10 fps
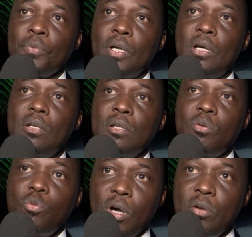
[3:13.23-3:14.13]
And
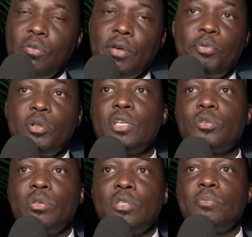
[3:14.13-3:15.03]
one of the
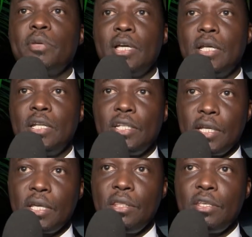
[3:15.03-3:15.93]
projects which is being
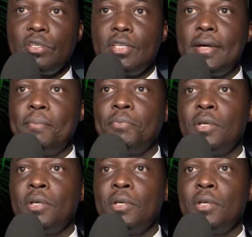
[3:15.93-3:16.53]
undertaken this year